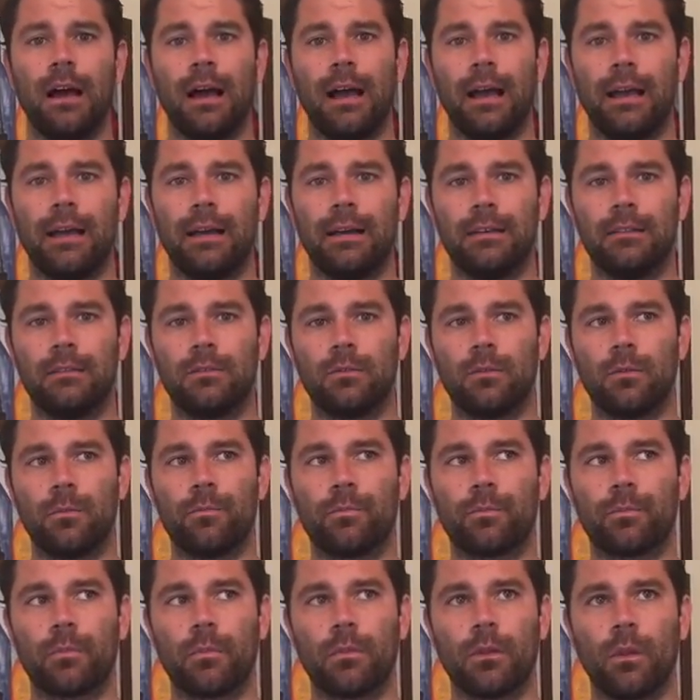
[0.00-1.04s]

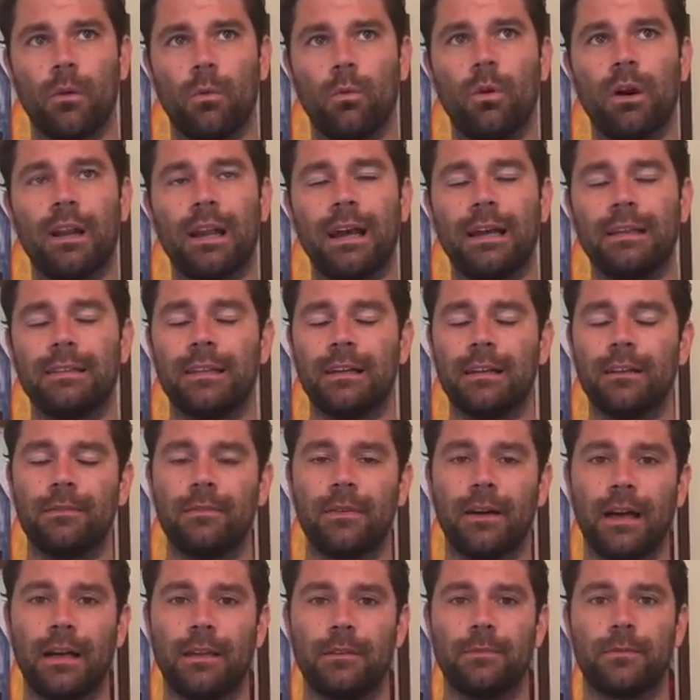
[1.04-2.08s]
And what I
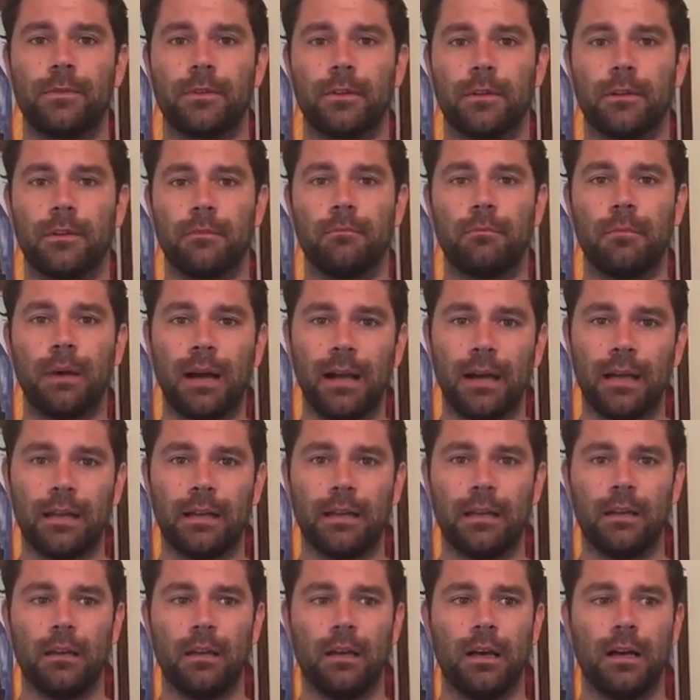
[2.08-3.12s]
identified for
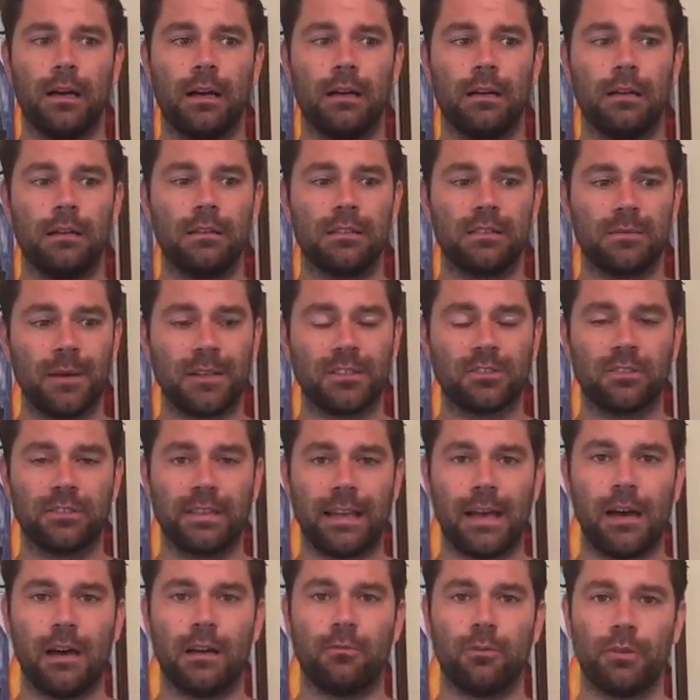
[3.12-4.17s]
my uh, special
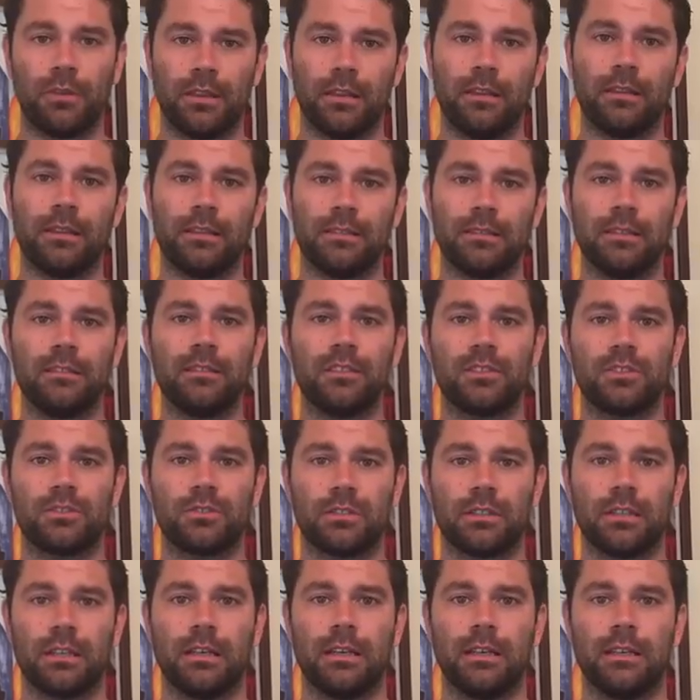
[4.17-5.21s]
talent within this
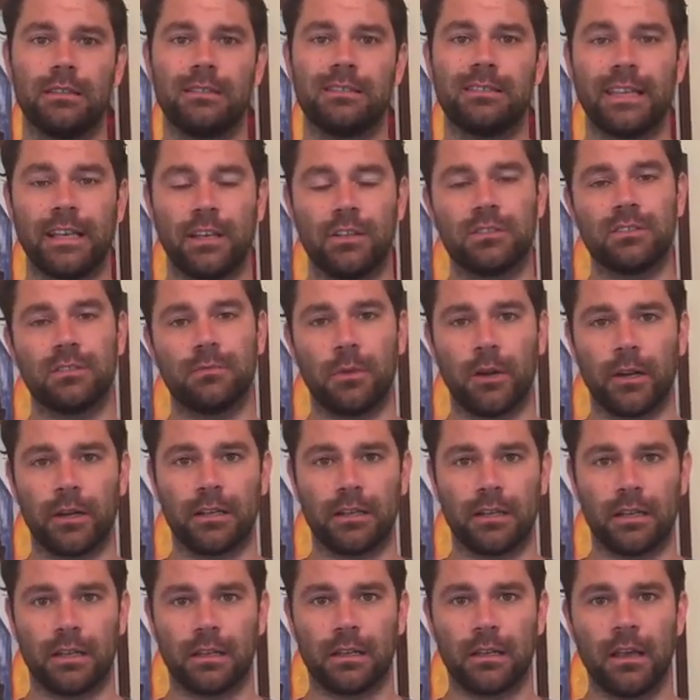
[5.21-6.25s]
industry is sales and
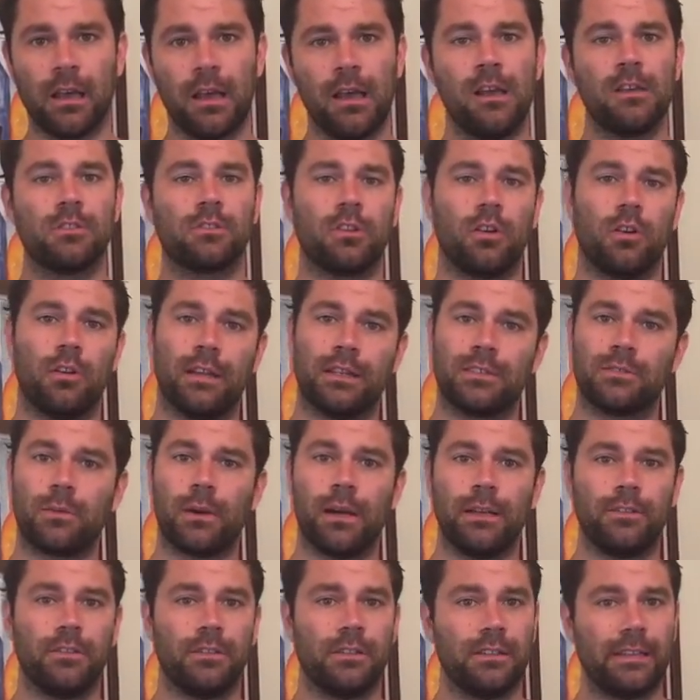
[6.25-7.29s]
marketing. So that's
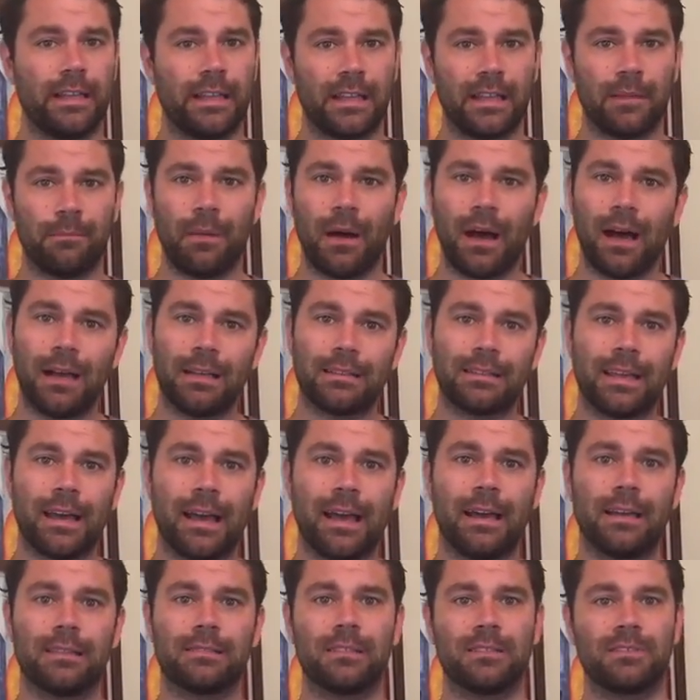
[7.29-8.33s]
why I do the daily
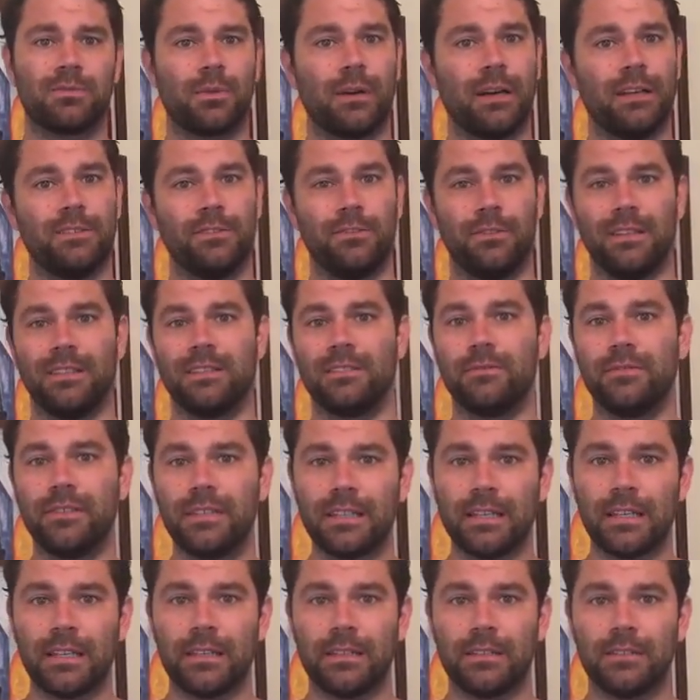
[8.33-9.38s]
podcast, that's why I do these
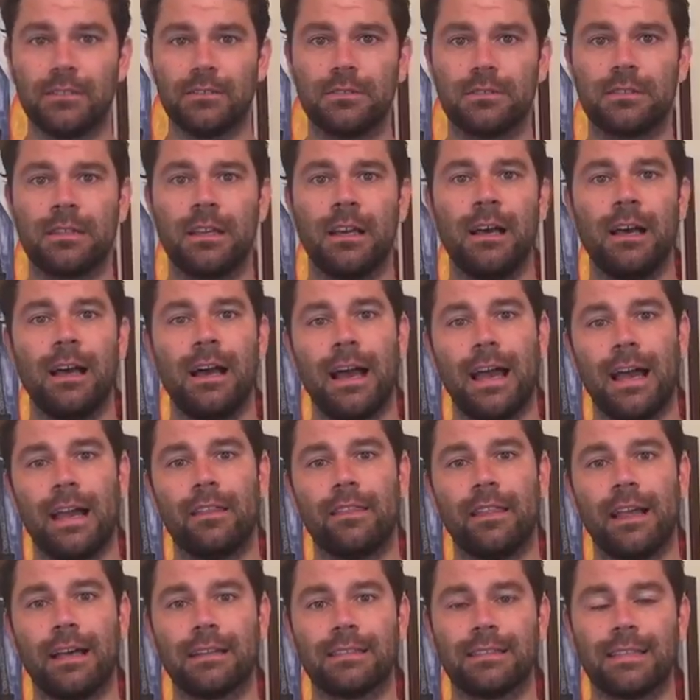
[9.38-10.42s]
videos,
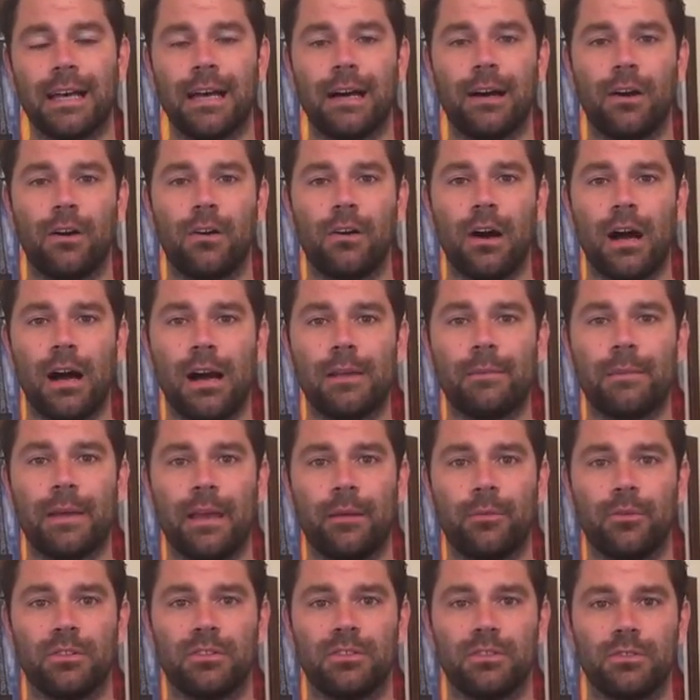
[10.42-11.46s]
and that's how I'm
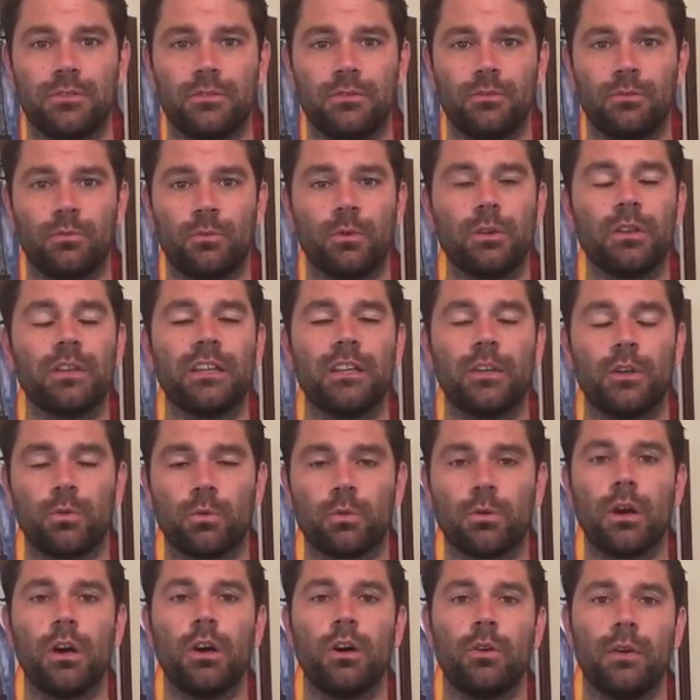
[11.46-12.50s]
able to really
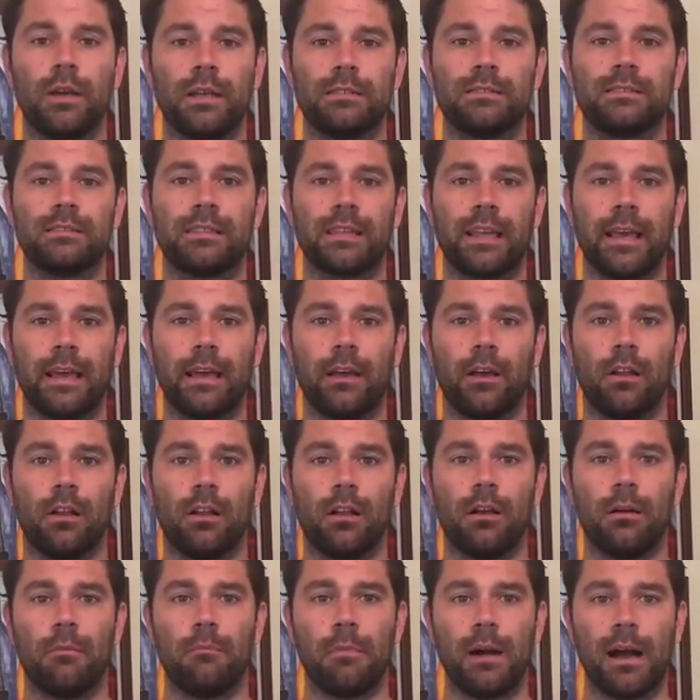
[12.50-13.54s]
grow and
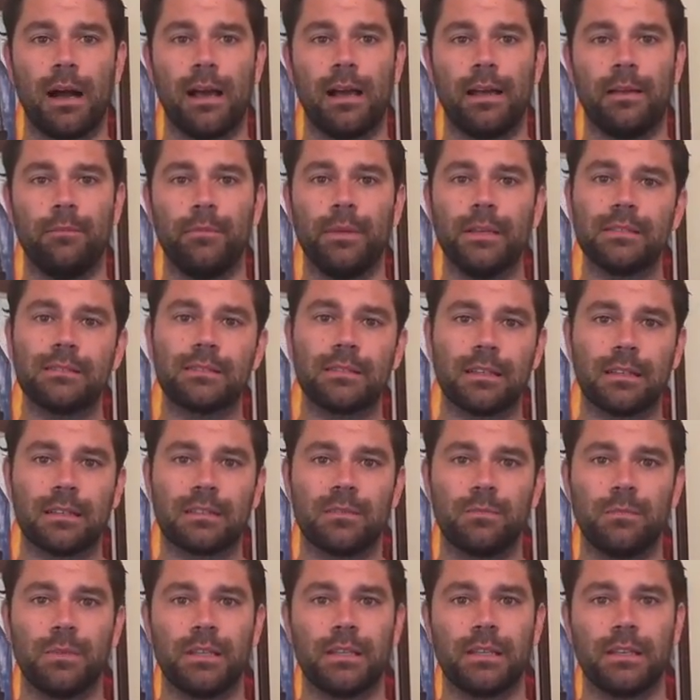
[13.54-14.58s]
scale my business,
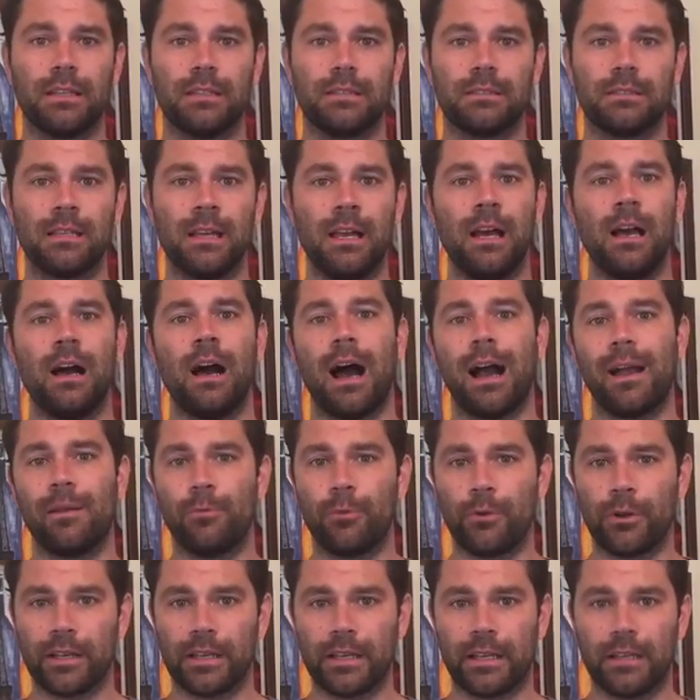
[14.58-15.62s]
because I
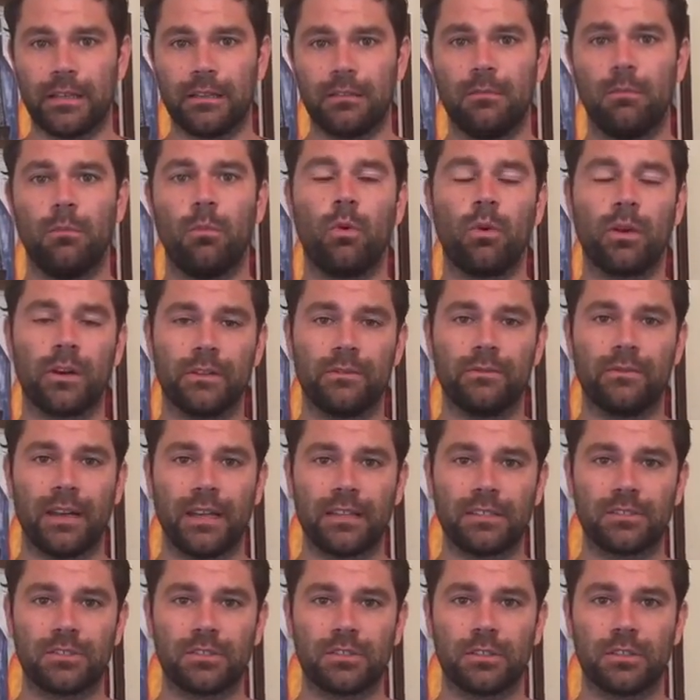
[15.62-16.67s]
bring in more
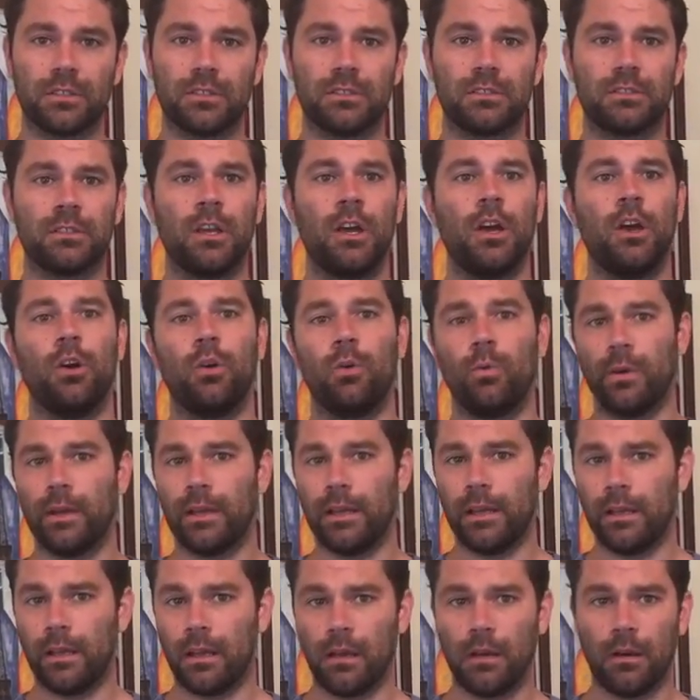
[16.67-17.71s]
investors,
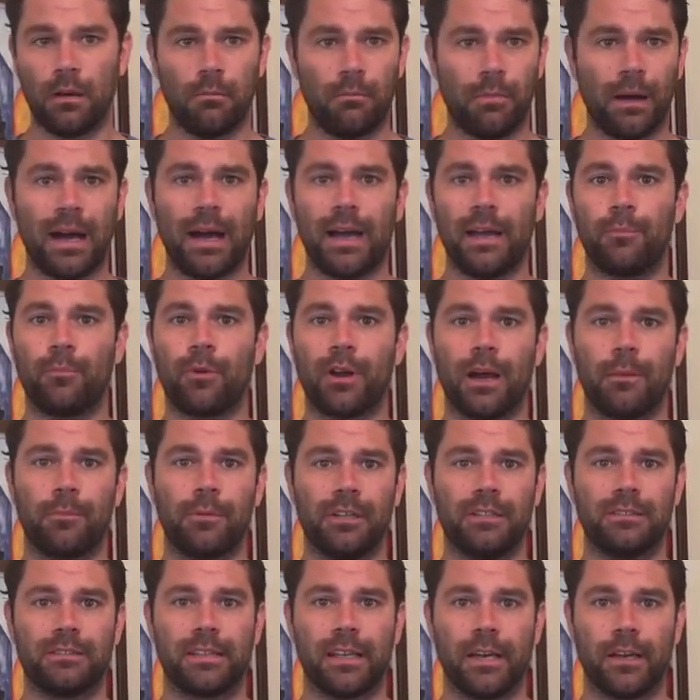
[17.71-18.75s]
we buy
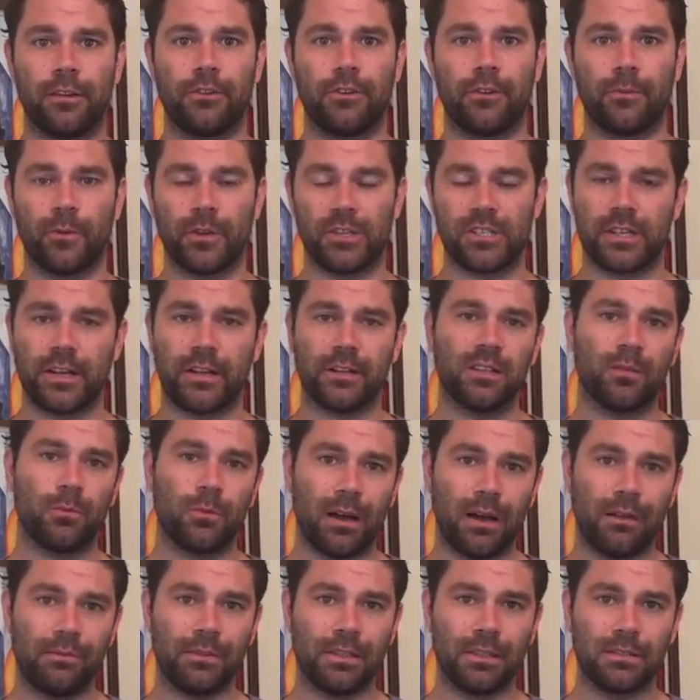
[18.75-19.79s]
properties together, and we share in the profits.
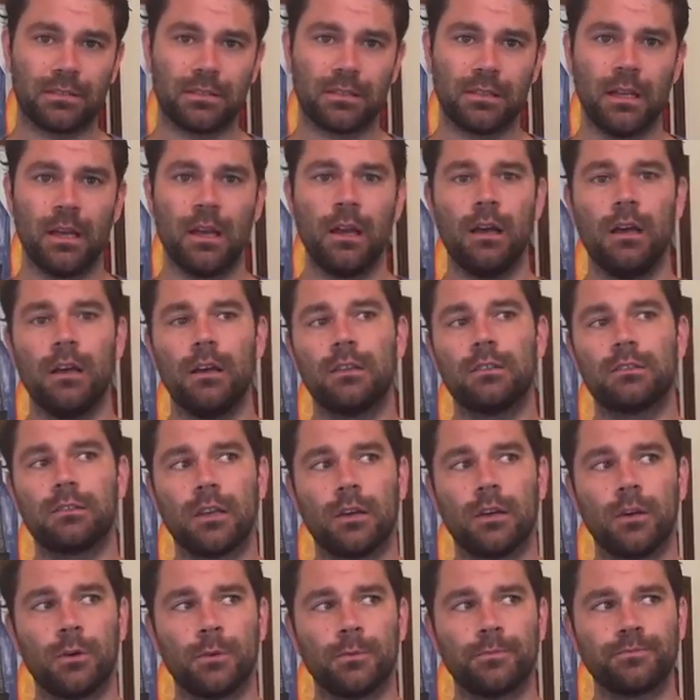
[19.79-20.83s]

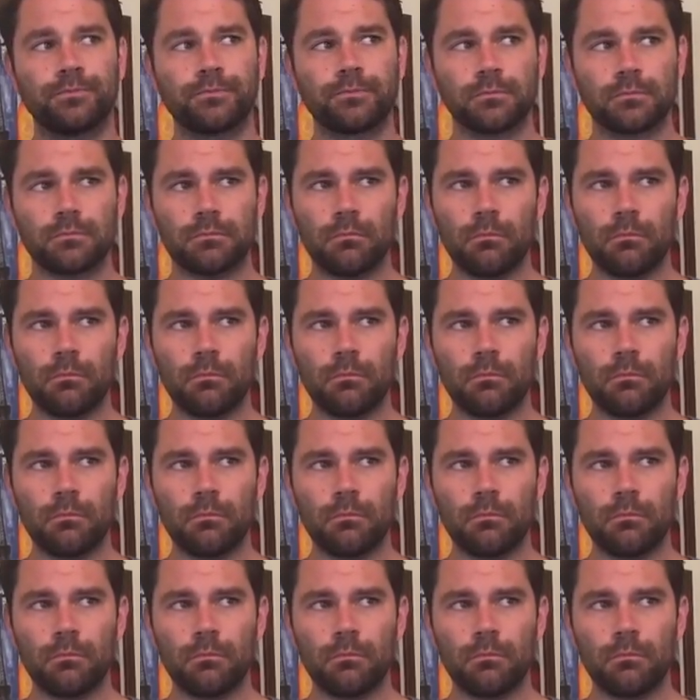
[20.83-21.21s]
So